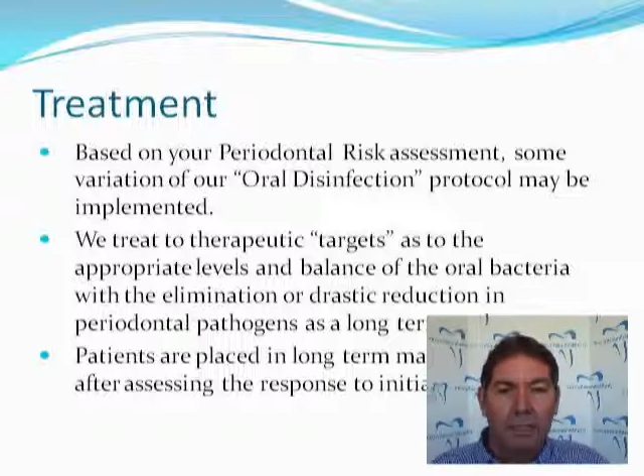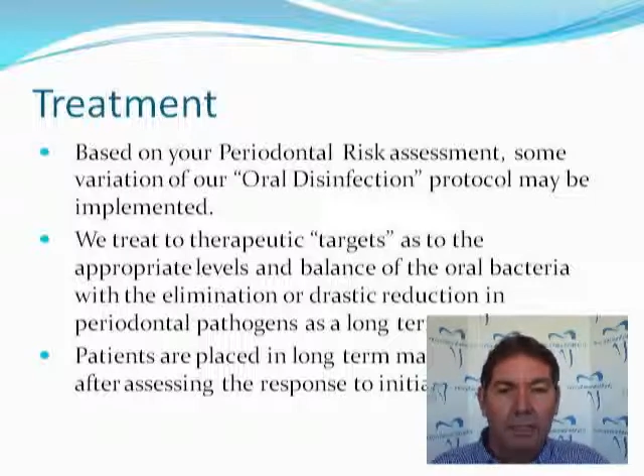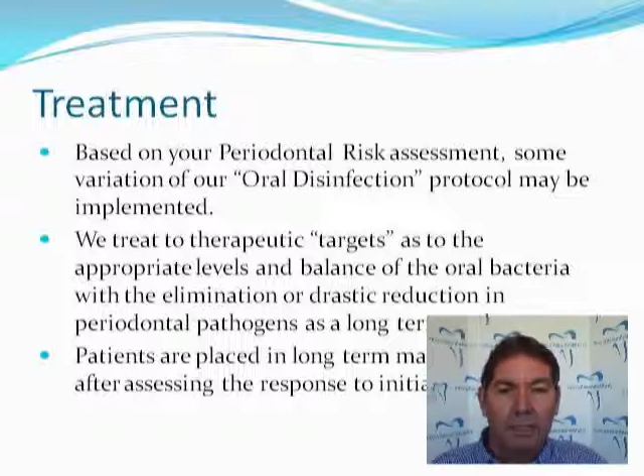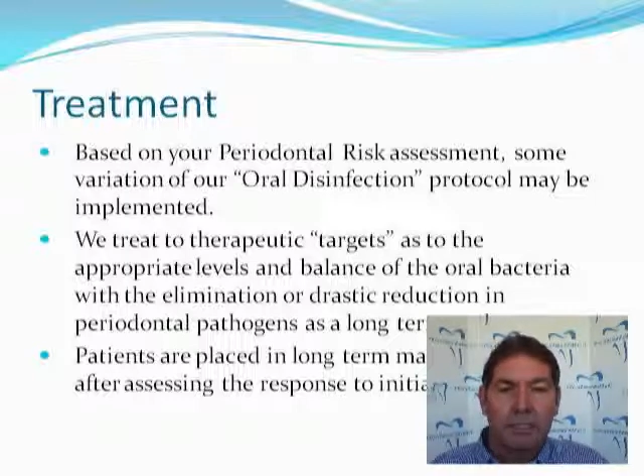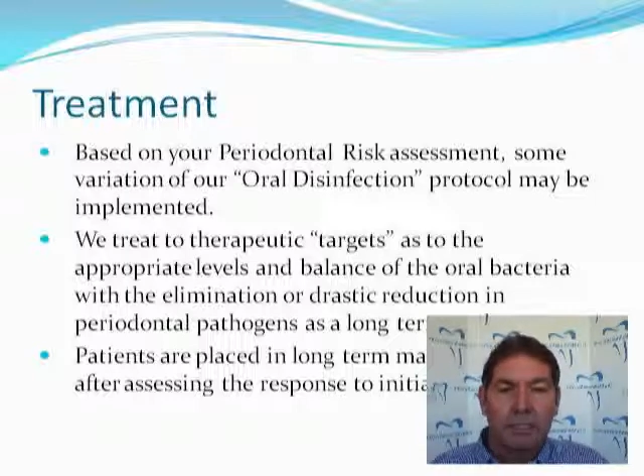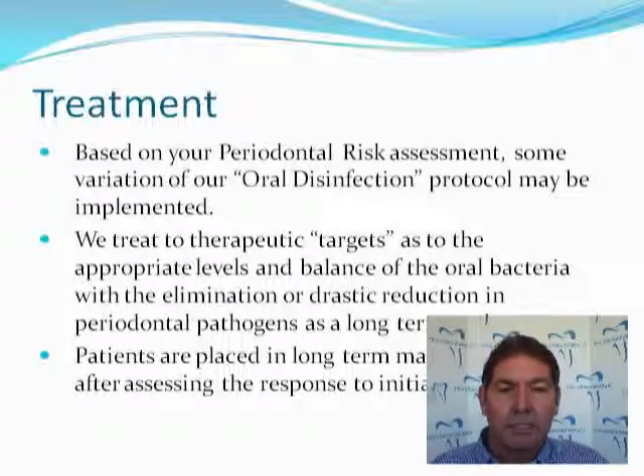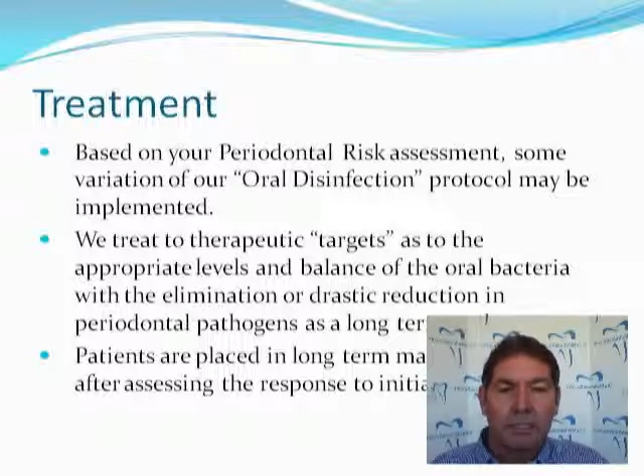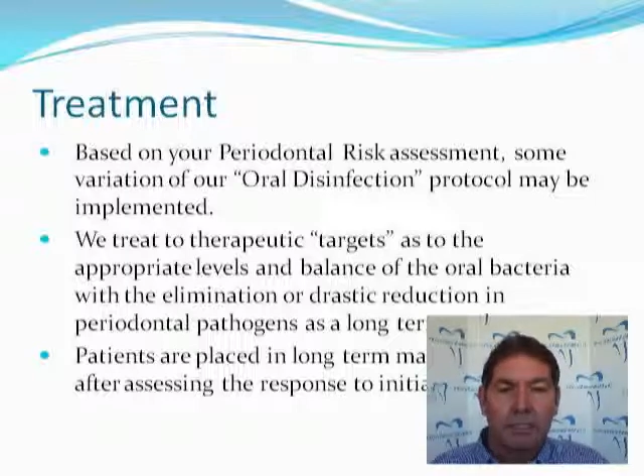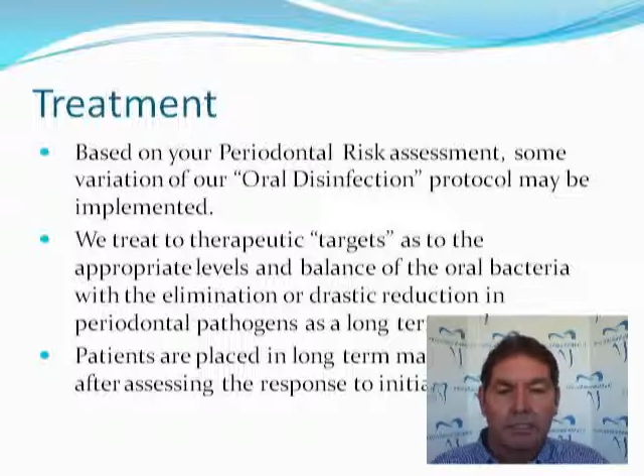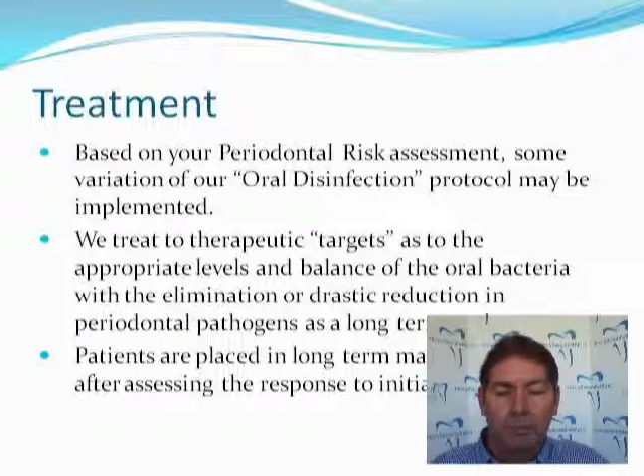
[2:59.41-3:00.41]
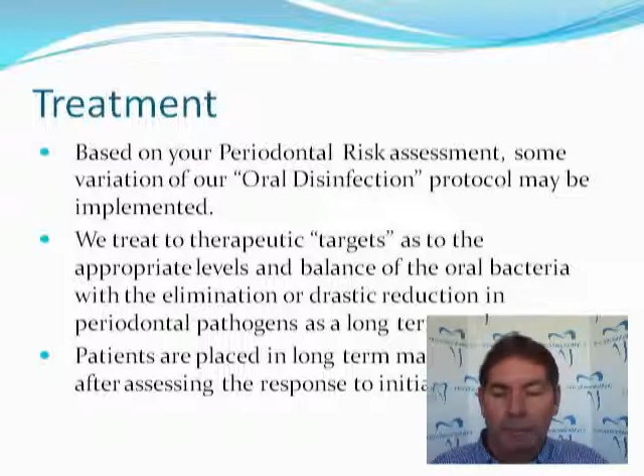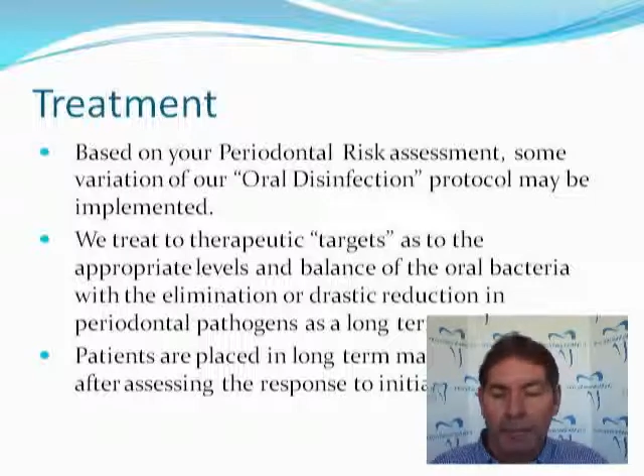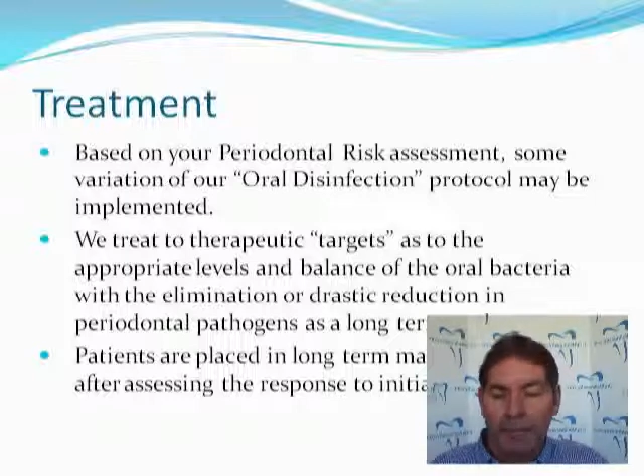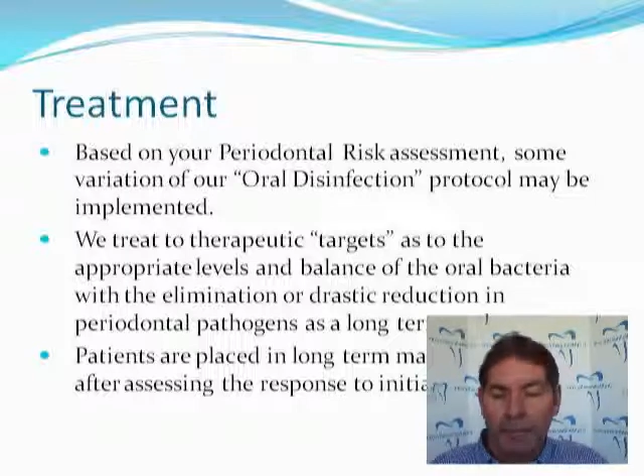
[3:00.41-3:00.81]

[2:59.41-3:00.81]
very similar for most